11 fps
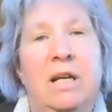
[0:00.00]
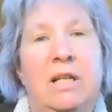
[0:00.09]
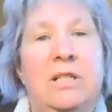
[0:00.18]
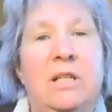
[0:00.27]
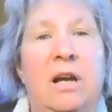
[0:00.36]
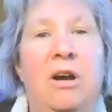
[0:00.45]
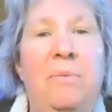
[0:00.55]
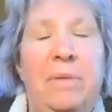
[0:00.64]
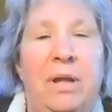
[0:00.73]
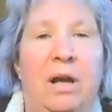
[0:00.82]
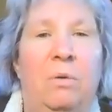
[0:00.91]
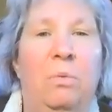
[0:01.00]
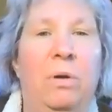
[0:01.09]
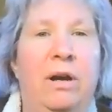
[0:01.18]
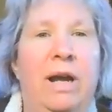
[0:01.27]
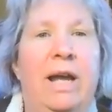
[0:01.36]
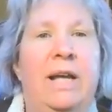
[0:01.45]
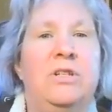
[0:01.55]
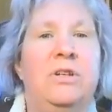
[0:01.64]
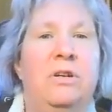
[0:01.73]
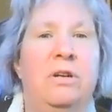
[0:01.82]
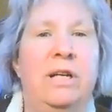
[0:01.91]
So whereas
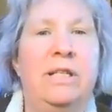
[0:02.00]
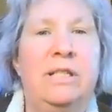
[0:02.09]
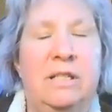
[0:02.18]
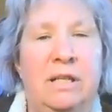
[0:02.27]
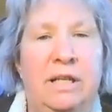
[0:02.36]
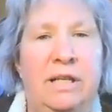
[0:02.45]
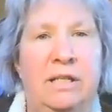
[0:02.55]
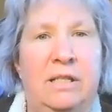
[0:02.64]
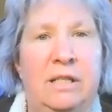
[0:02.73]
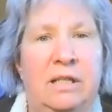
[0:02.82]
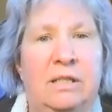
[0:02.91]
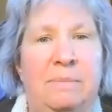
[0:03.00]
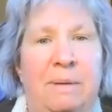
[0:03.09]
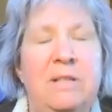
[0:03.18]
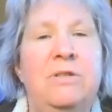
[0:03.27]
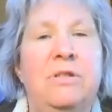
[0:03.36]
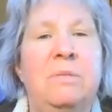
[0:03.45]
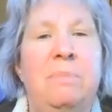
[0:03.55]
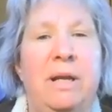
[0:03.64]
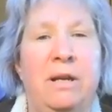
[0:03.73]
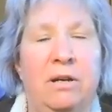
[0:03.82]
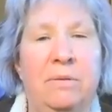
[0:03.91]
Chris is a sponsored
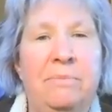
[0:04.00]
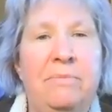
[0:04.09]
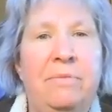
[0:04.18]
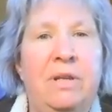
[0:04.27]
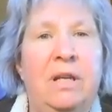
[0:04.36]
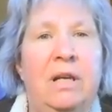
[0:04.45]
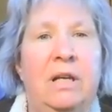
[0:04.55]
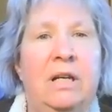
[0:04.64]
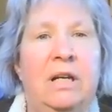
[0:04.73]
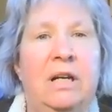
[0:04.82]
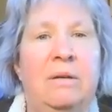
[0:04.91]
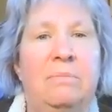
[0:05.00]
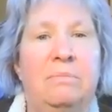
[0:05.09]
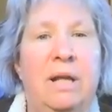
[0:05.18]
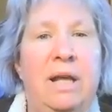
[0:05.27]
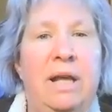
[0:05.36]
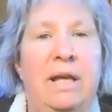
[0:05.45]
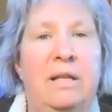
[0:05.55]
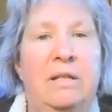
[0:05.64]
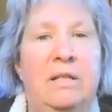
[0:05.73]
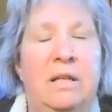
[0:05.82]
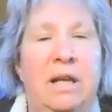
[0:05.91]
speaker,
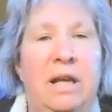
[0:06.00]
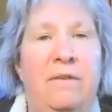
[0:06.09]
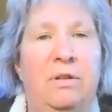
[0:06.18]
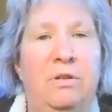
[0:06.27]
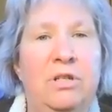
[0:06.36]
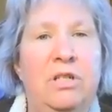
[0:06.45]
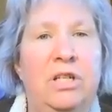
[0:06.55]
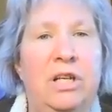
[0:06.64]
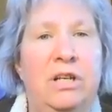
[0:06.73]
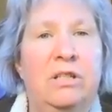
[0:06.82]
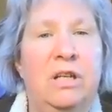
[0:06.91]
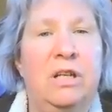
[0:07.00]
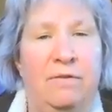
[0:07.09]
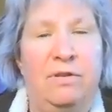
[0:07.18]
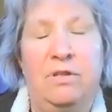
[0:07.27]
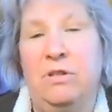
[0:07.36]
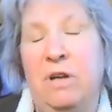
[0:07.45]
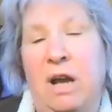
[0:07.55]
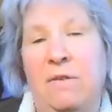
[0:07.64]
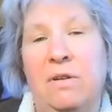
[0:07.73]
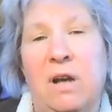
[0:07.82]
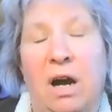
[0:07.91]
and Evolution Cheers covered,
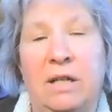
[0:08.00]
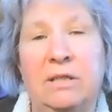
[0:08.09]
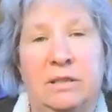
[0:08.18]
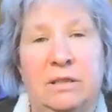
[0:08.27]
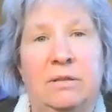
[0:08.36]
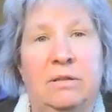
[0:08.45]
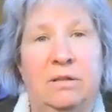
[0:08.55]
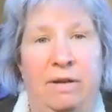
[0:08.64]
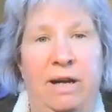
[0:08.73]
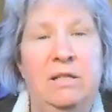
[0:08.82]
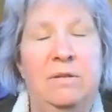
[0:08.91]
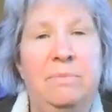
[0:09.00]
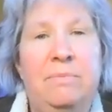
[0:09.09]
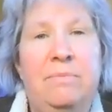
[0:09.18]
correct?